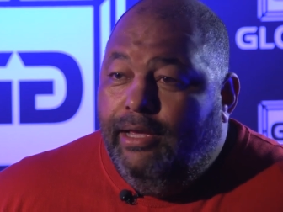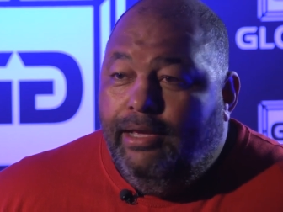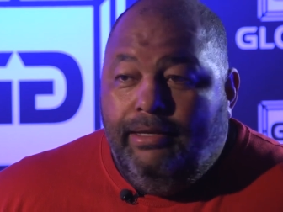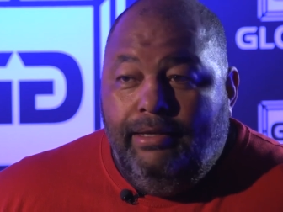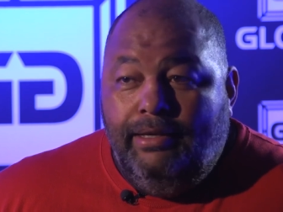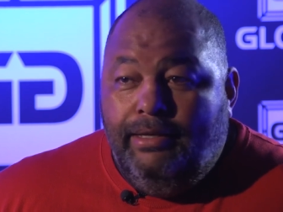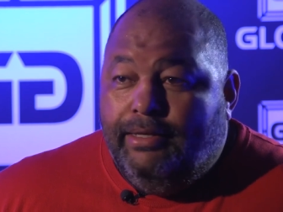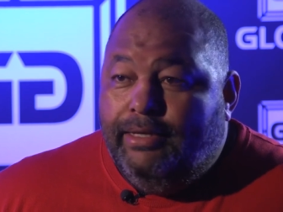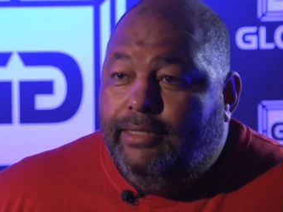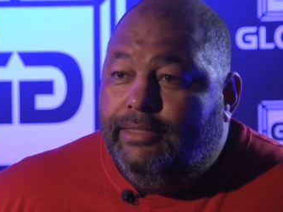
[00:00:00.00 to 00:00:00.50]

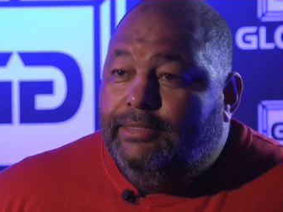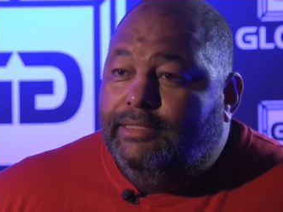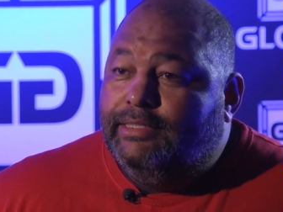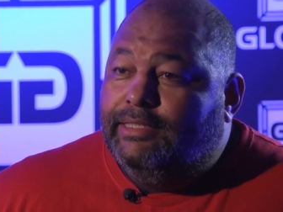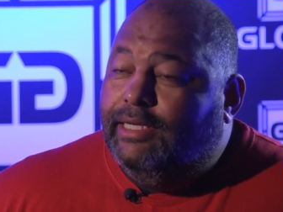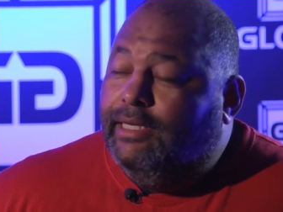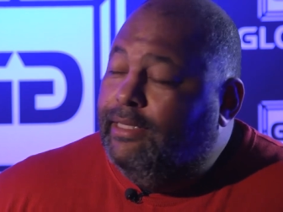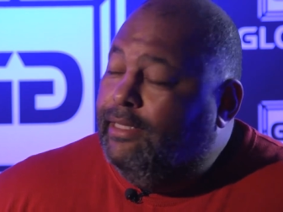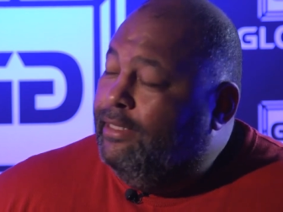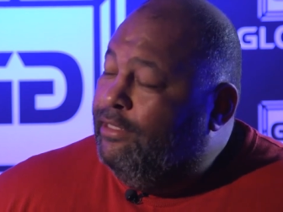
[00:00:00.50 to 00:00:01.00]
And he can
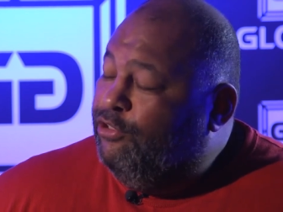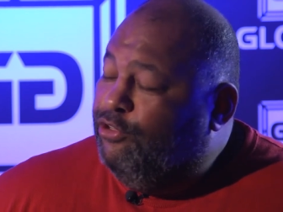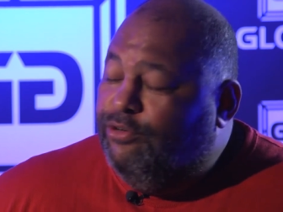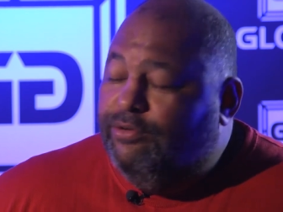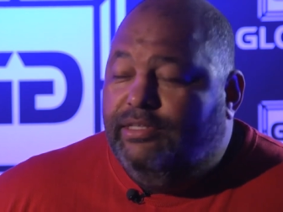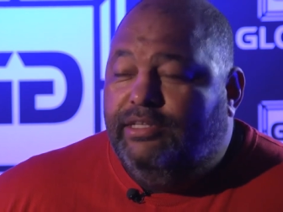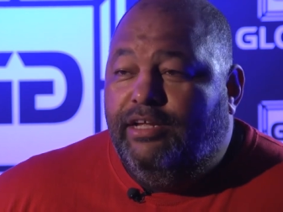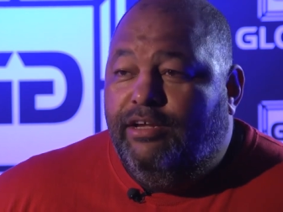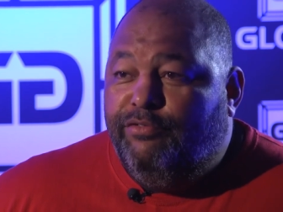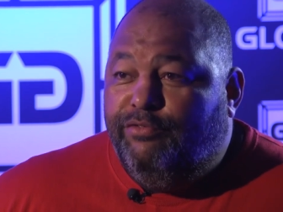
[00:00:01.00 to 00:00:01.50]
say and
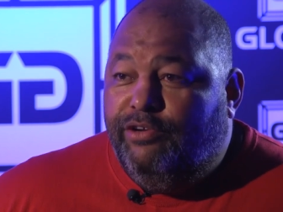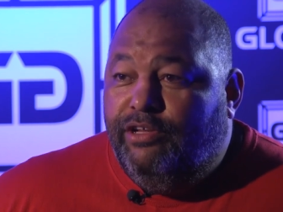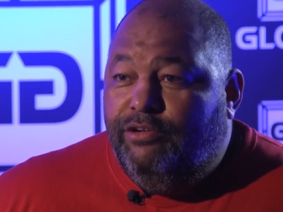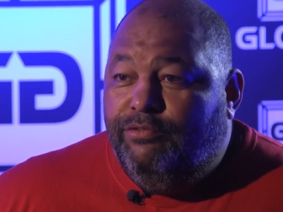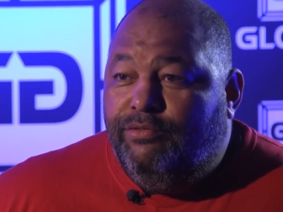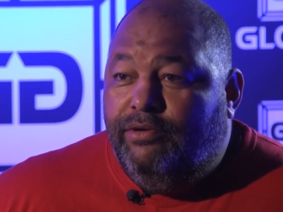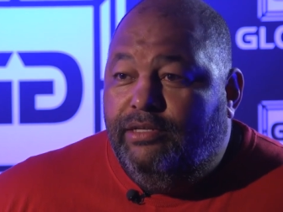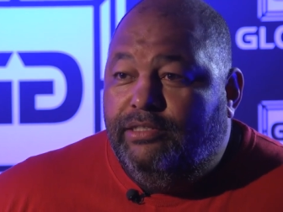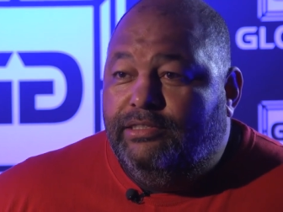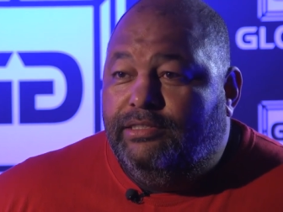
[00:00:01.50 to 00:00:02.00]
do whatever he
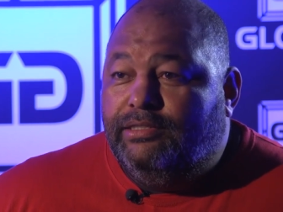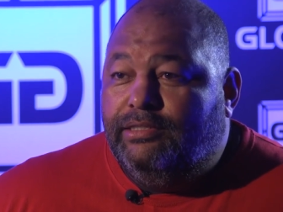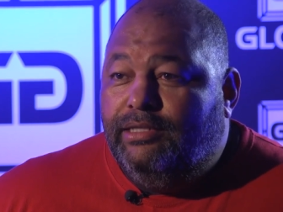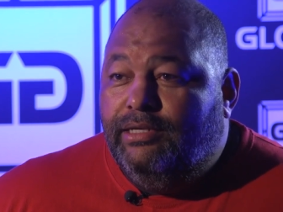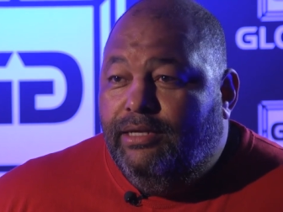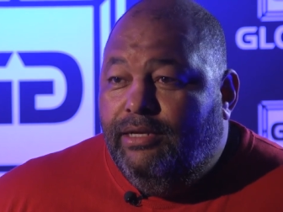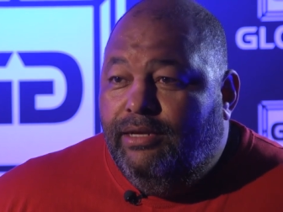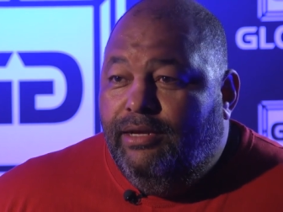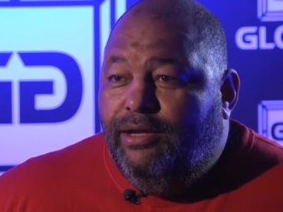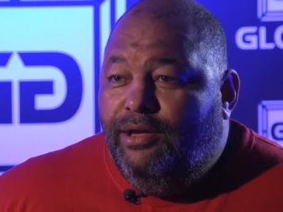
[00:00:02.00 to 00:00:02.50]
wants.
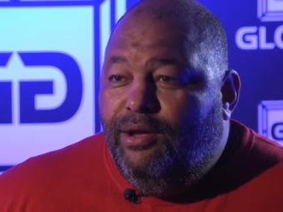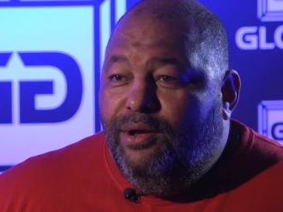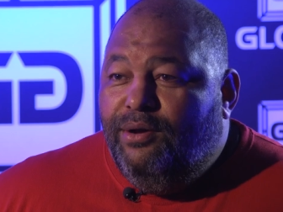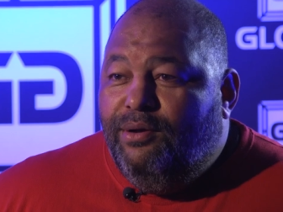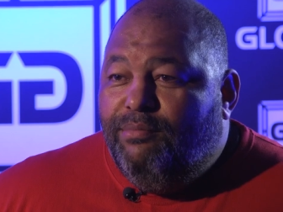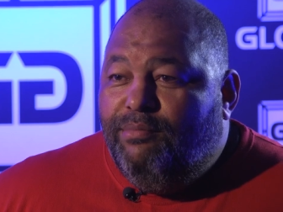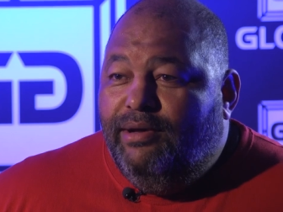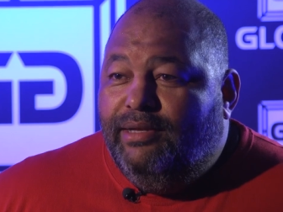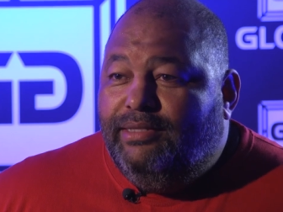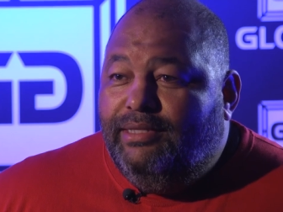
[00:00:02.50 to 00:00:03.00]

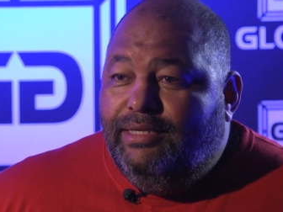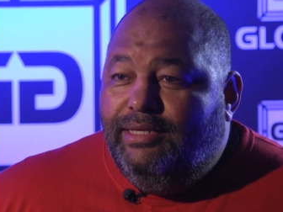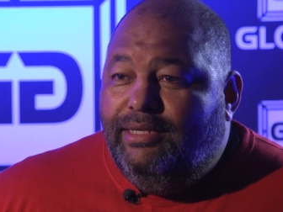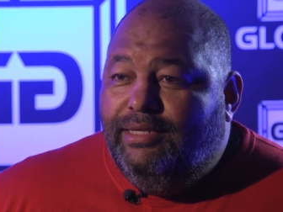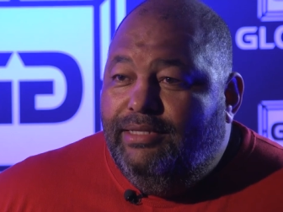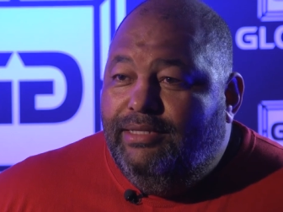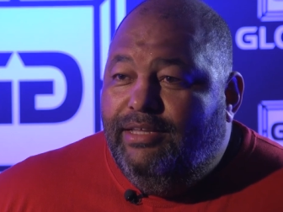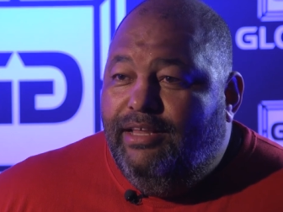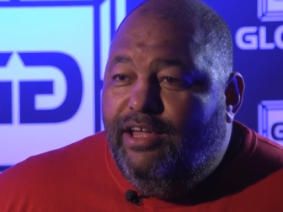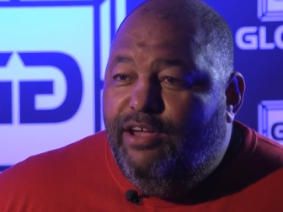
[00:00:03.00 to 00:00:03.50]
But
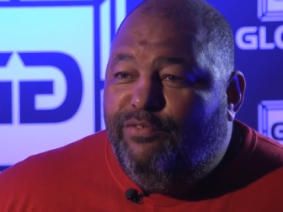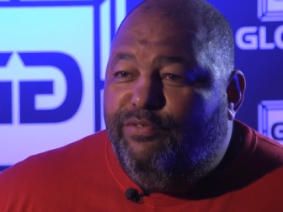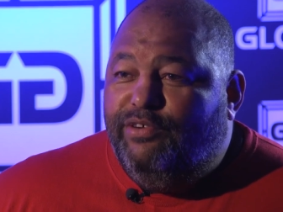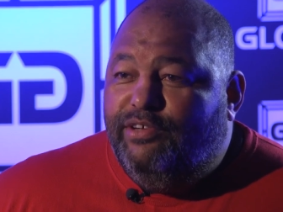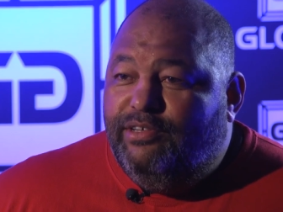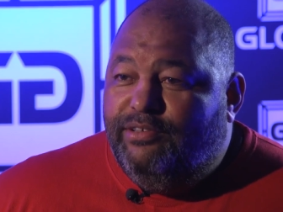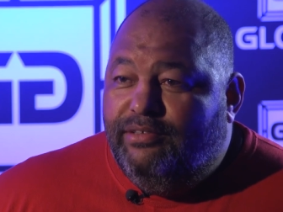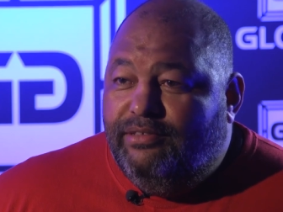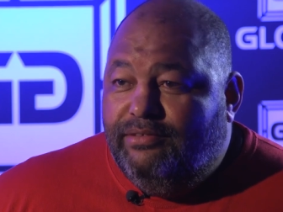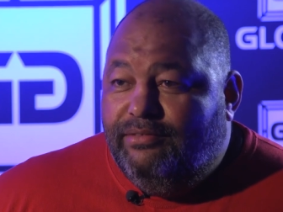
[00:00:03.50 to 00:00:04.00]
he
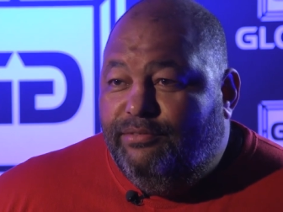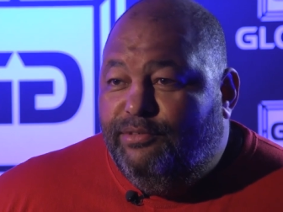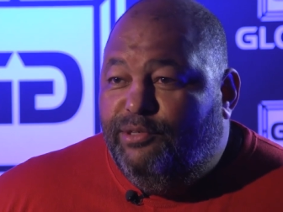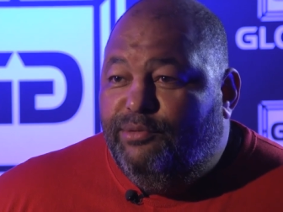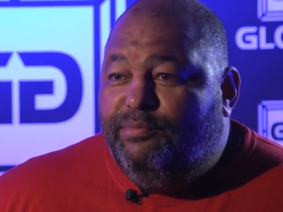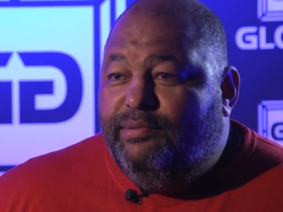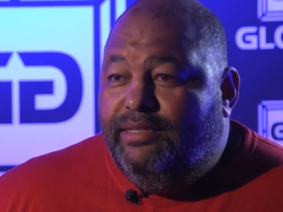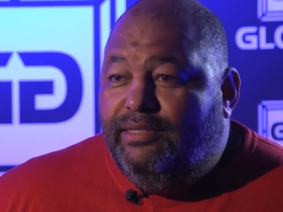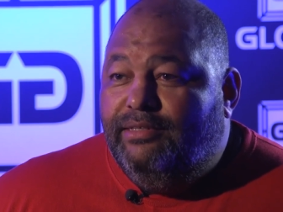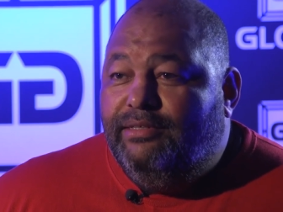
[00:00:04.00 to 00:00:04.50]
never
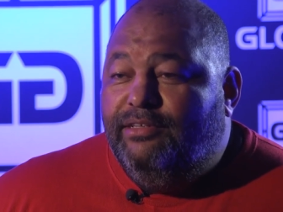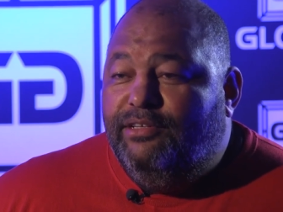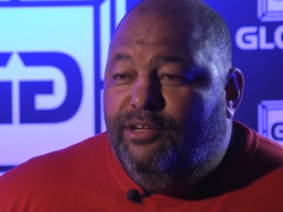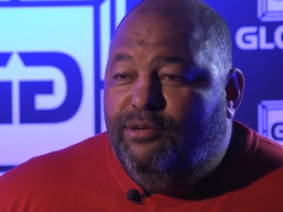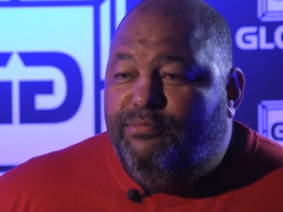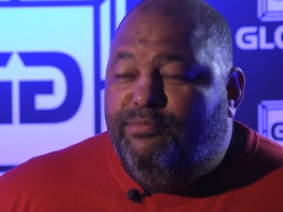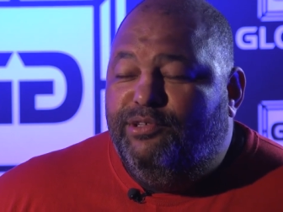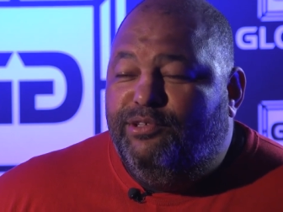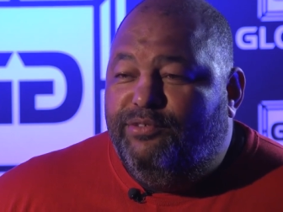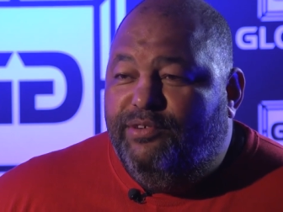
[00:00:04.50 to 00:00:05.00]
will be the
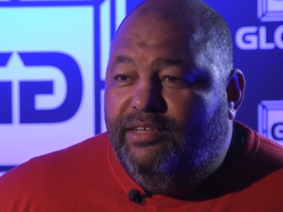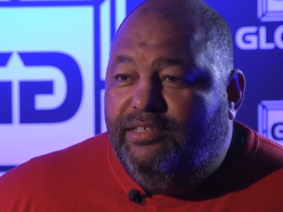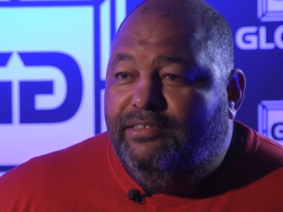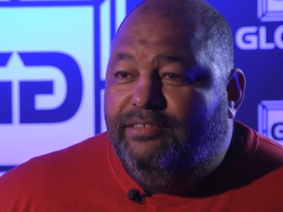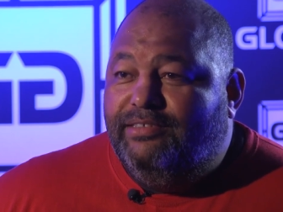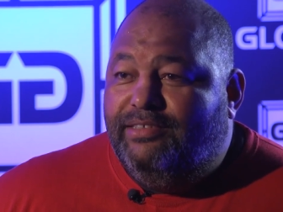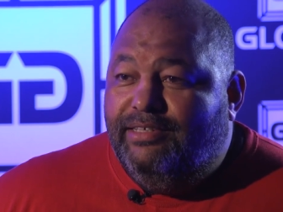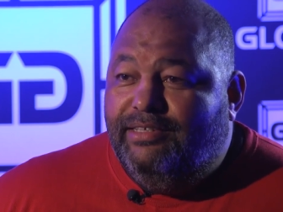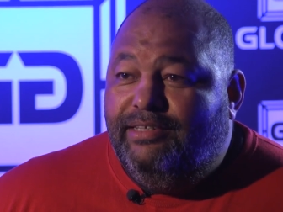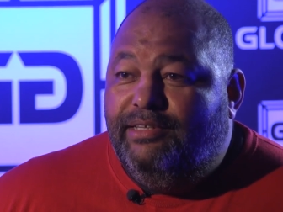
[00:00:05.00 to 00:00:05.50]
number one
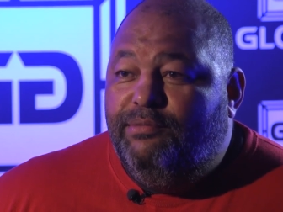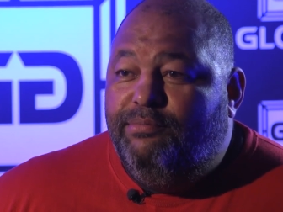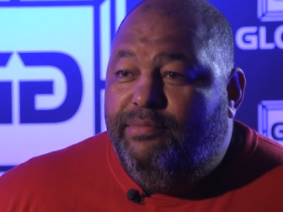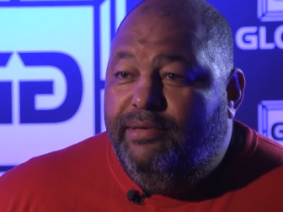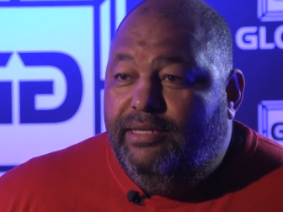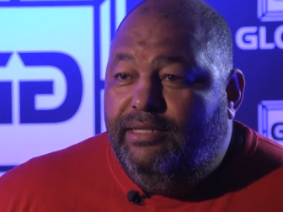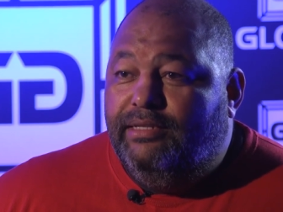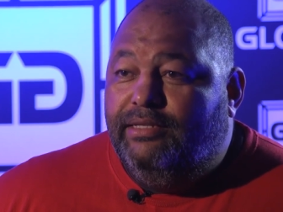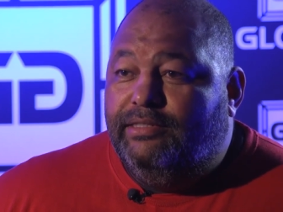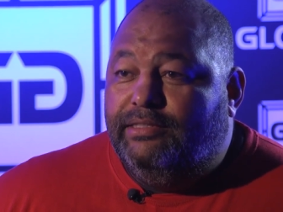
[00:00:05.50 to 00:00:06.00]
until he
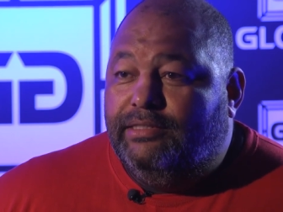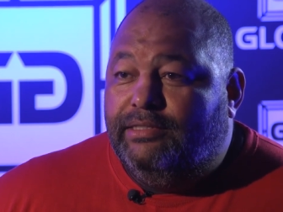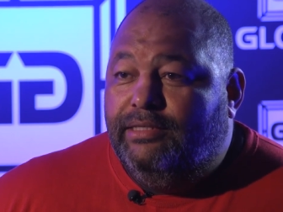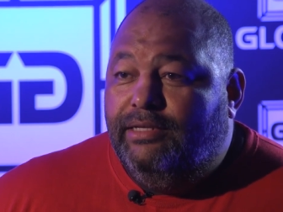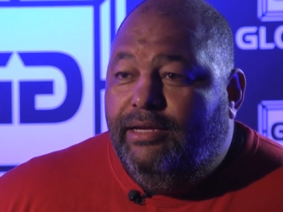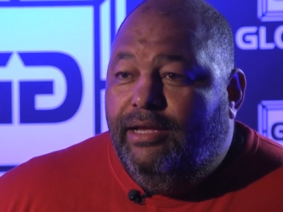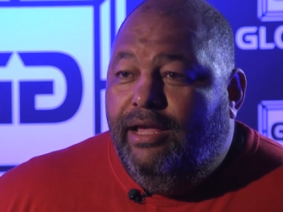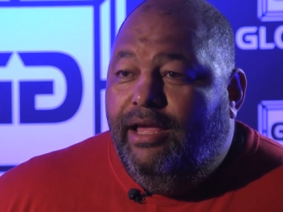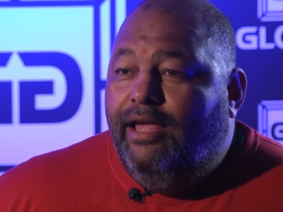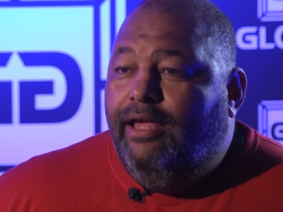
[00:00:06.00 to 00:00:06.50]
beat us.
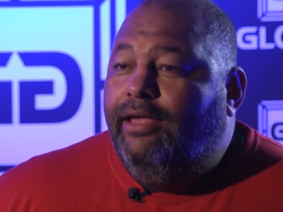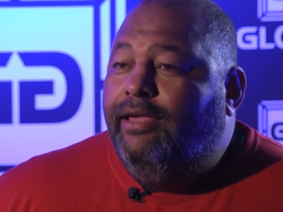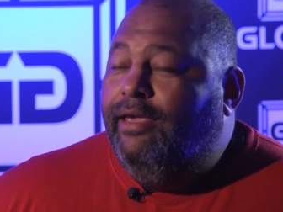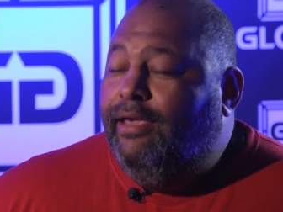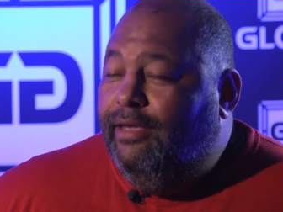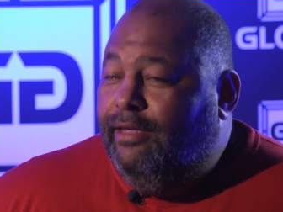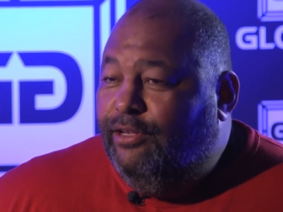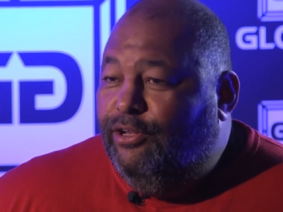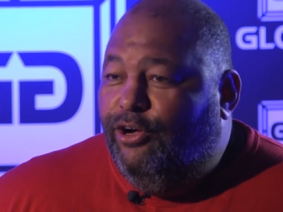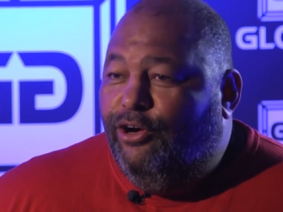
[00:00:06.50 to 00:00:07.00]

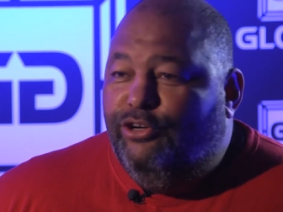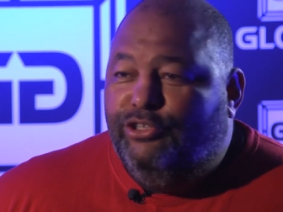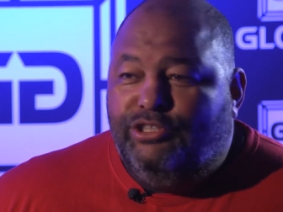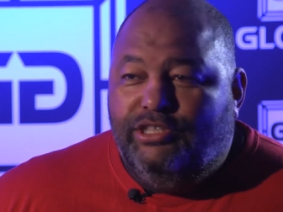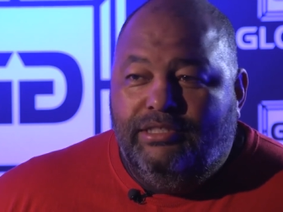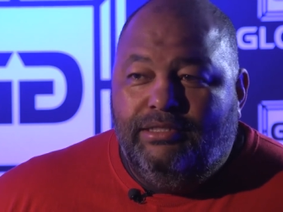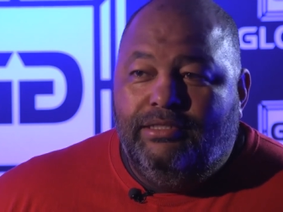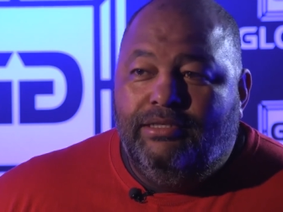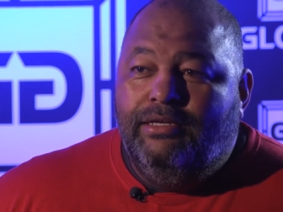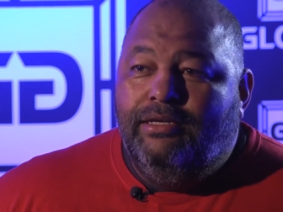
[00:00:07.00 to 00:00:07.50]
He
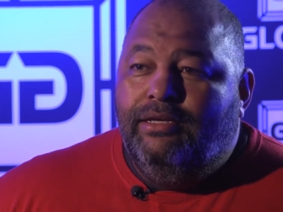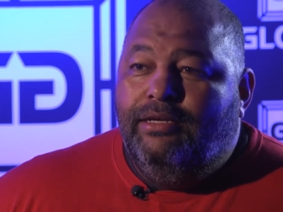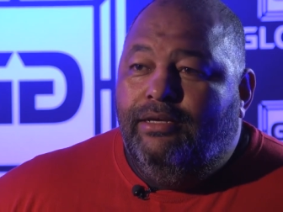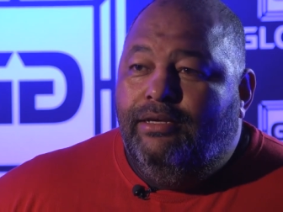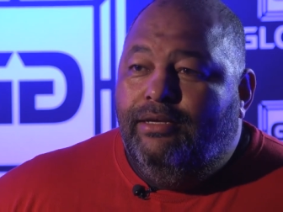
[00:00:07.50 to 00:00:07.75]
knows it.